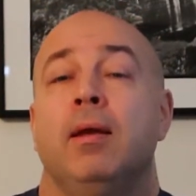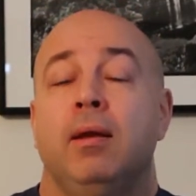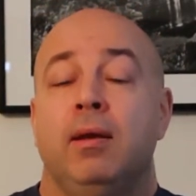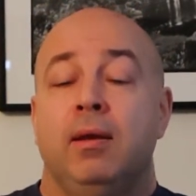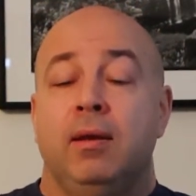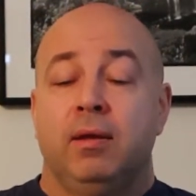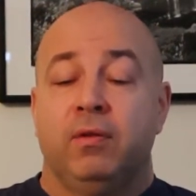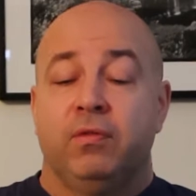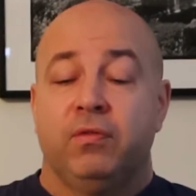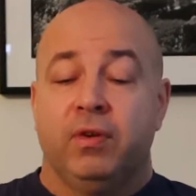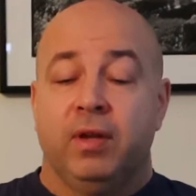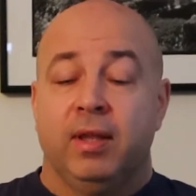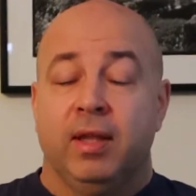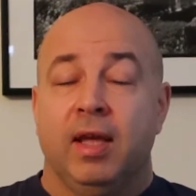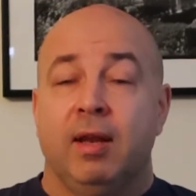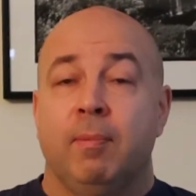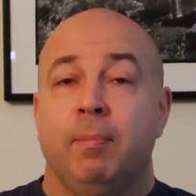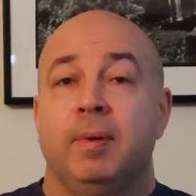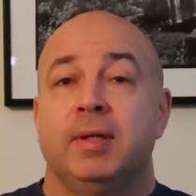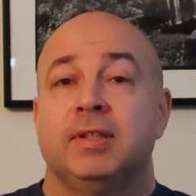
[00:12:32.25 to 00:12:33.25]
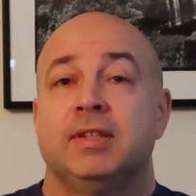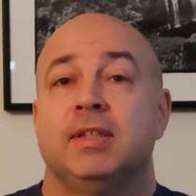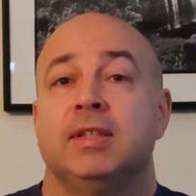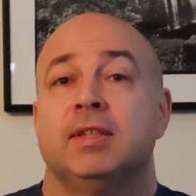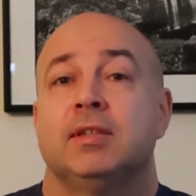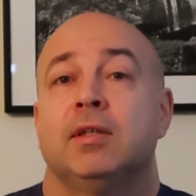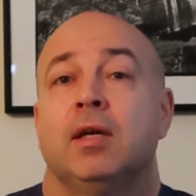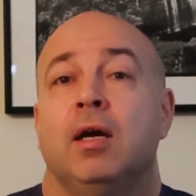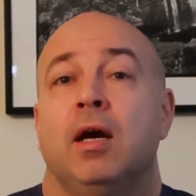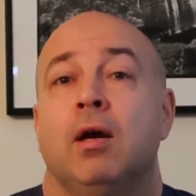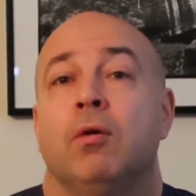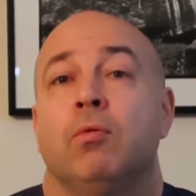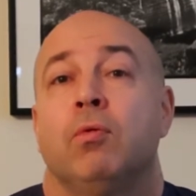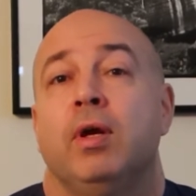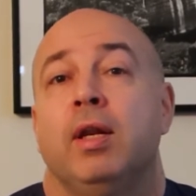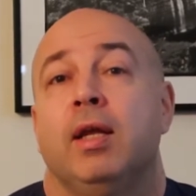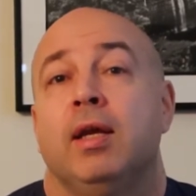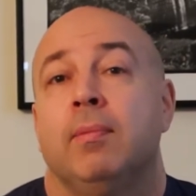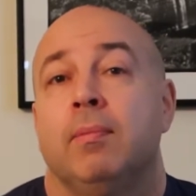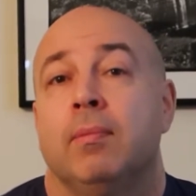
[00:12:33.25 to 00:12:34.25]
NPCs are
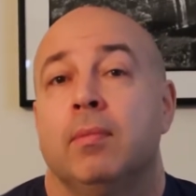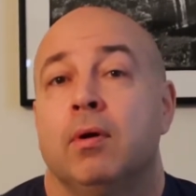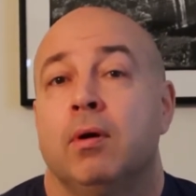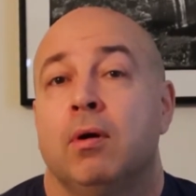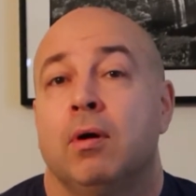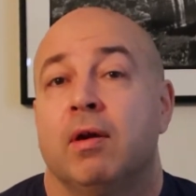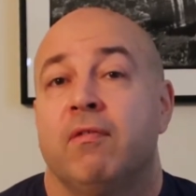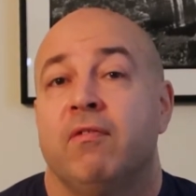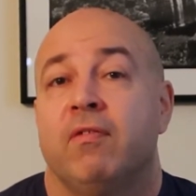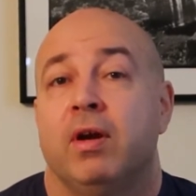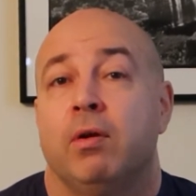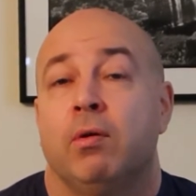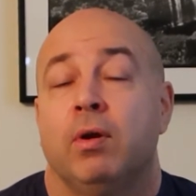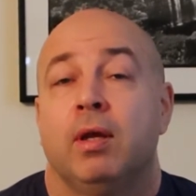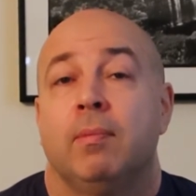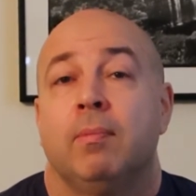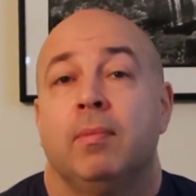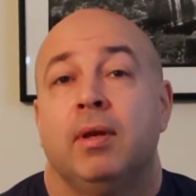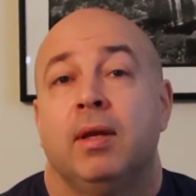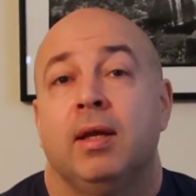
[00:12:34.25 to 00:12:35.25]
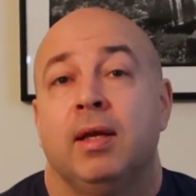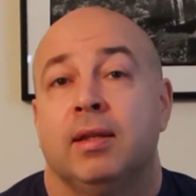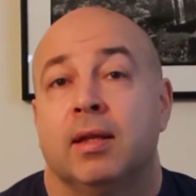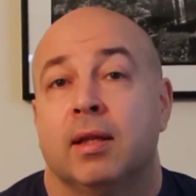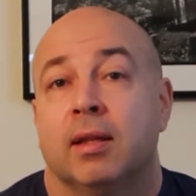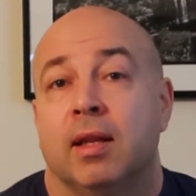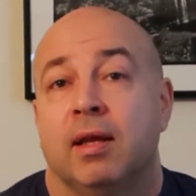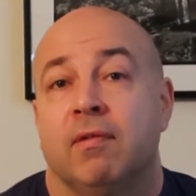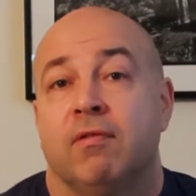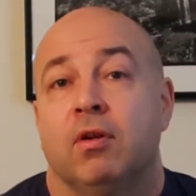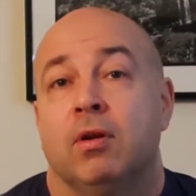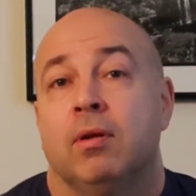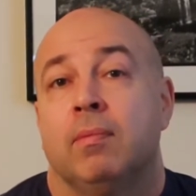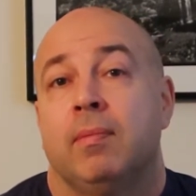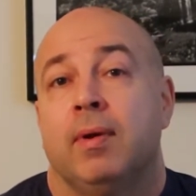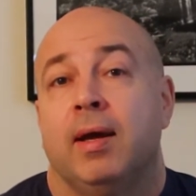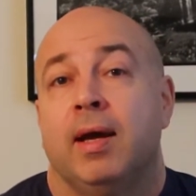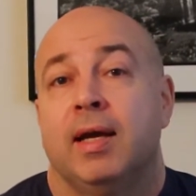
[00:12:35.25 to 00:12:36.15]
really on a very detailed level,